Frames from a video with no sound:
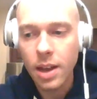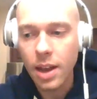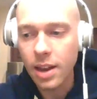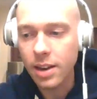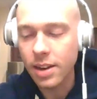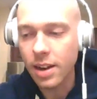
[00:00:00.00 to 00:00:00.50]

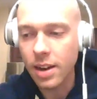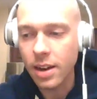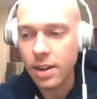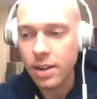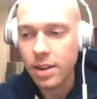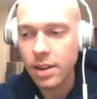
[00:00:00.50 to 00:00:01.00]
And
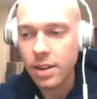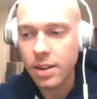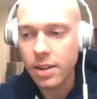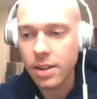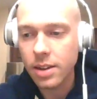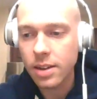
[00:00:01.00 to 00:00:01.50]

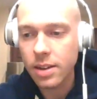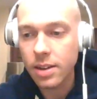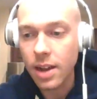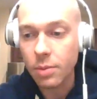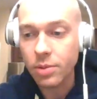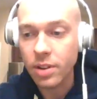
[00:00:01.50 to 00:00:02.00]

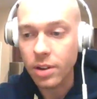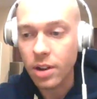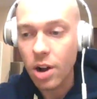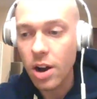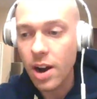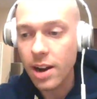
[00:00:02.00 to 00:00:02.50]
I was in a
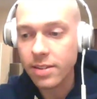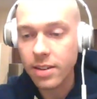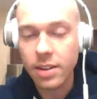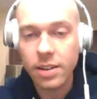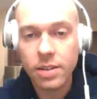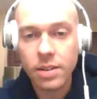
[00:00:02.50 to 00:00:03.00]
car
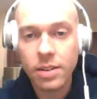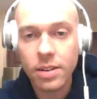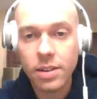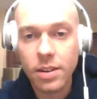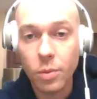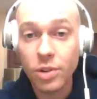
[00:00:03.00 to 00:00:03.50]
accident
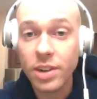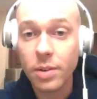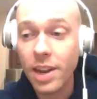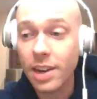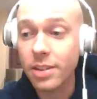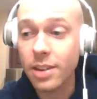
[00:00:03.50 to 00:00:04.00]
in which I
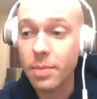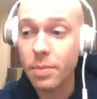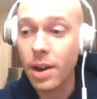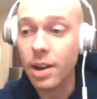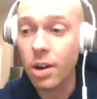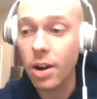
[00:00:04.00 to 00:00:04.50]
was actually hit
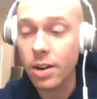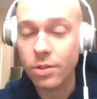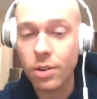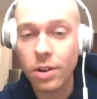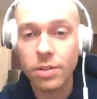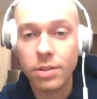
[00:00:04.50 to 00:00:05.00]
by a car. I was
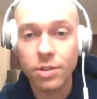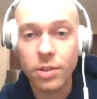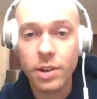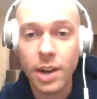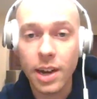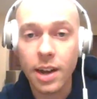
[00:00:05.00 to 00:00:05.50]
crossing the
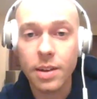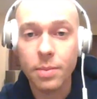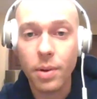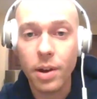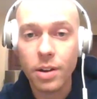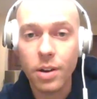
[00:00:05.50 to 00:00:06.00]
street and I got
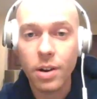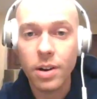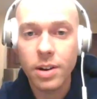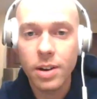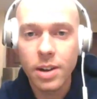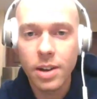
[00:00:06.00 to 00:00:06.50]
hit by a car.
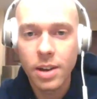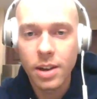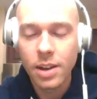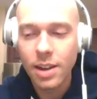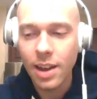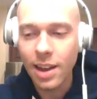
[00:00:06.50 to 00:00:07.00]

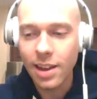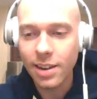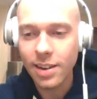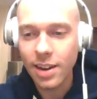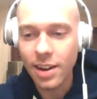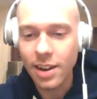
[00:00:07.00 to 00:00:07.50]

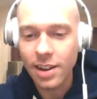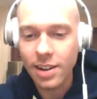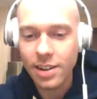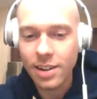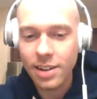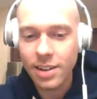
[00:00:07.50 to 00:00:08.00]
And
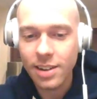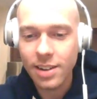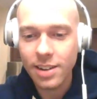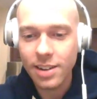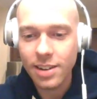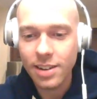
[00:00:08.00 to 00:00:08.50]

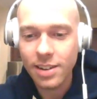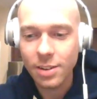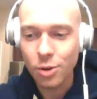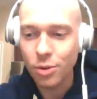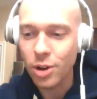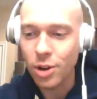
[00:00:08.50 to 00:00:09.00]

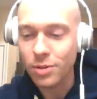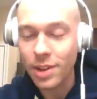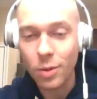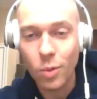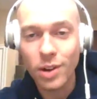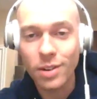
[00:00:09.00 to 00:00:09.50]
who knows,
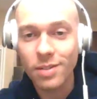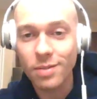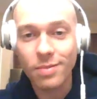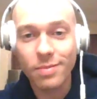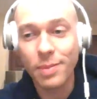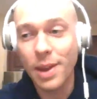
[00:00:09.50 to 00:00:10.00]
like,
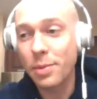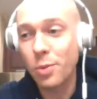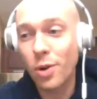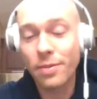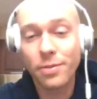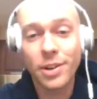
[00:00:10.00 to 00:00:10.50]
maybe
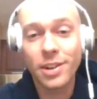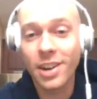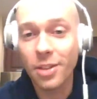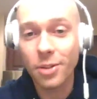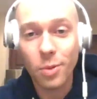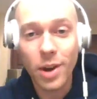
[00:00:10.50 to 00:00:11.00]
one foot
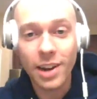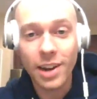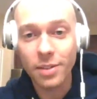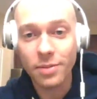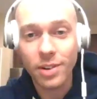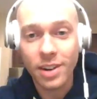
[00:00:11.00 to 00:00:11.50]
another way,
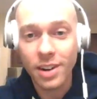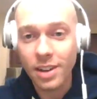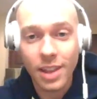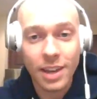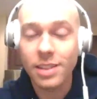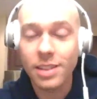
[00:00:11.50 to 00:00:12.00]
another foot
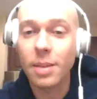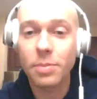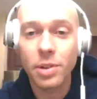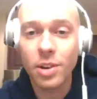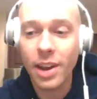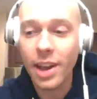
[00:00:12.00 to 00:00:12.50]
another, like,
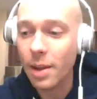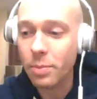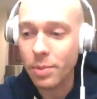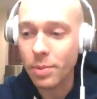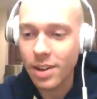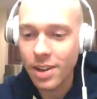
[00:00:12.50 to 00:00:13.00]
something could have
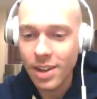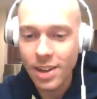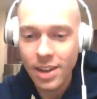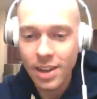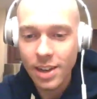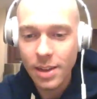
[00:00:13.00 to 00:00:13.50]
happened, but,
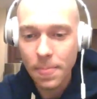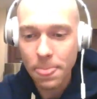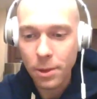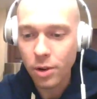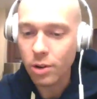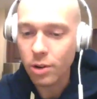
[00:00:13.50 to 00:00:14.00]

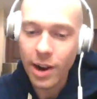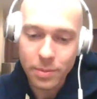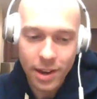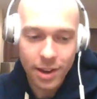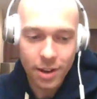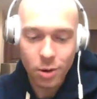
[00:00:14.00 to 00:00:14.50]
you know,
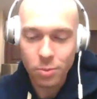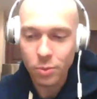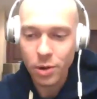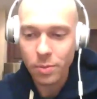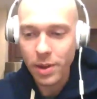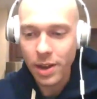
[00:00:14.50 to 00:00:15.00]
cracked my head open
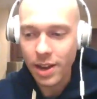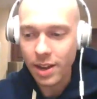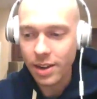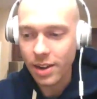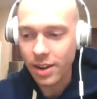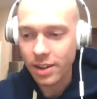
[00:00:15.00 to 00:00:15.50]
real bad.